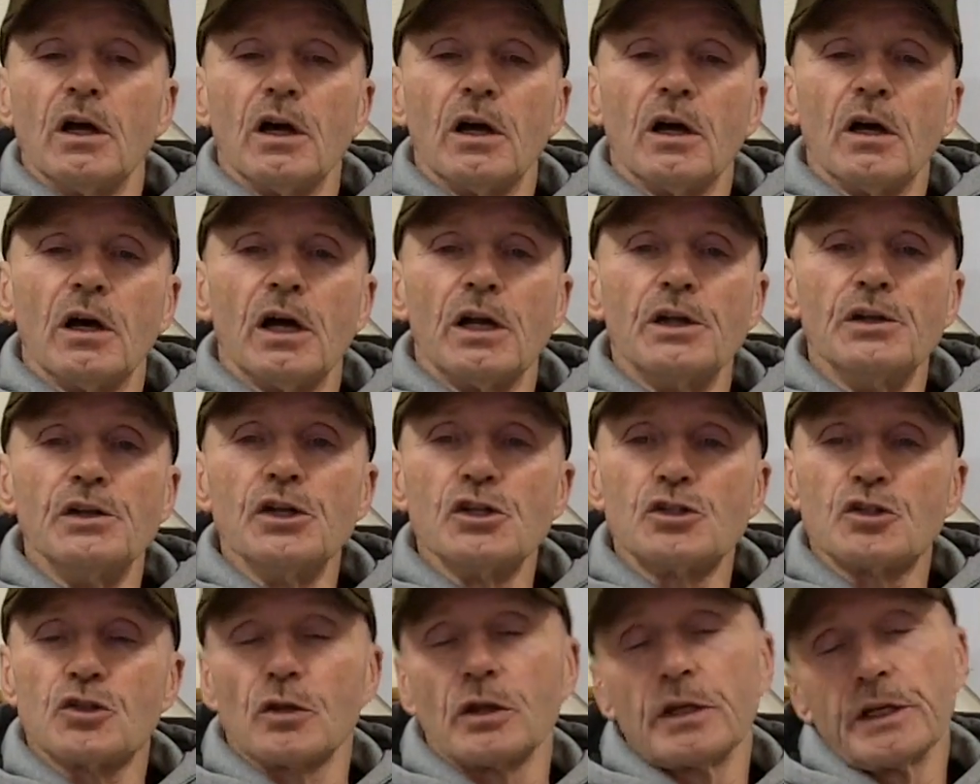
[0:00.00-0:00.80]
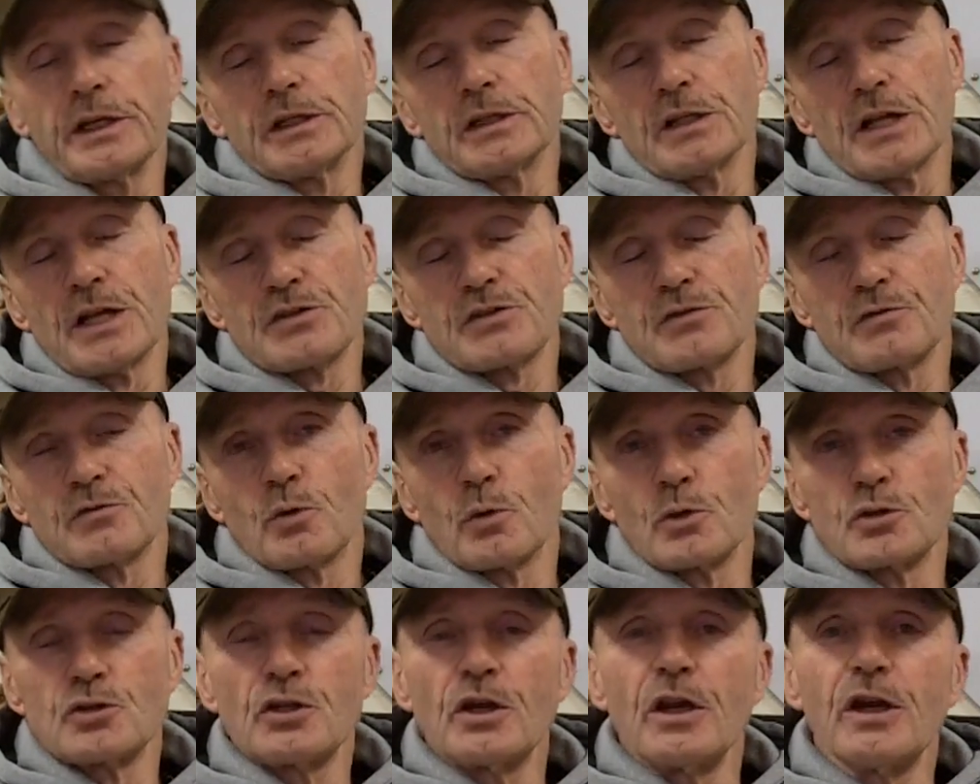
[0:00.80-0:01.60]
uh, initially, unless of
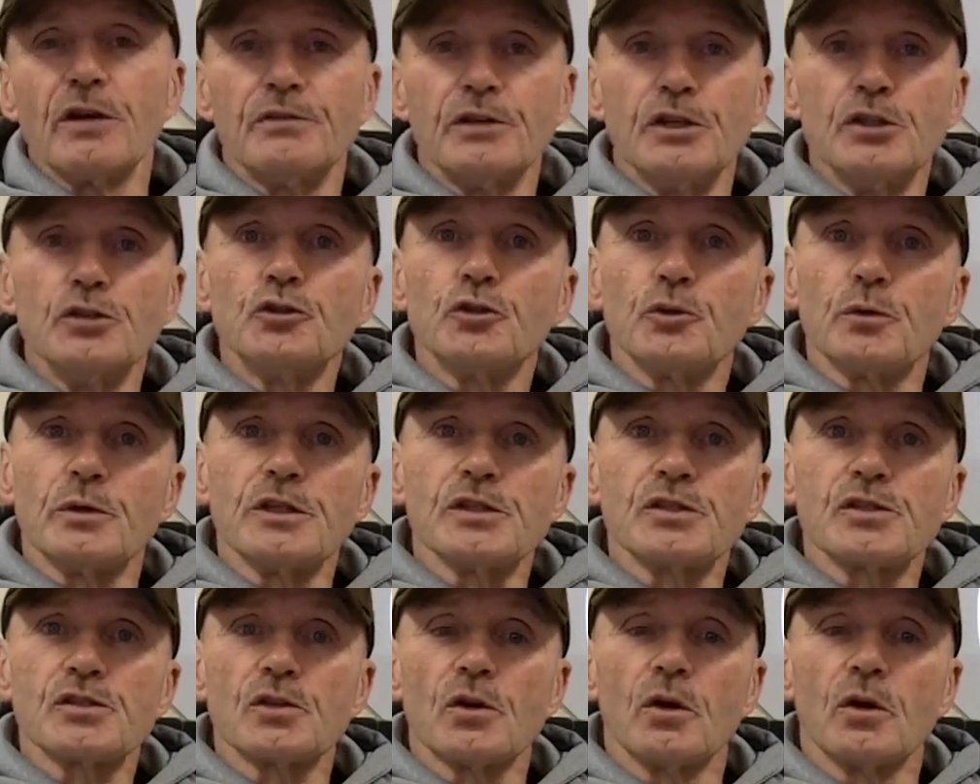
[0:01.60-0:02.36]
course you have injuries.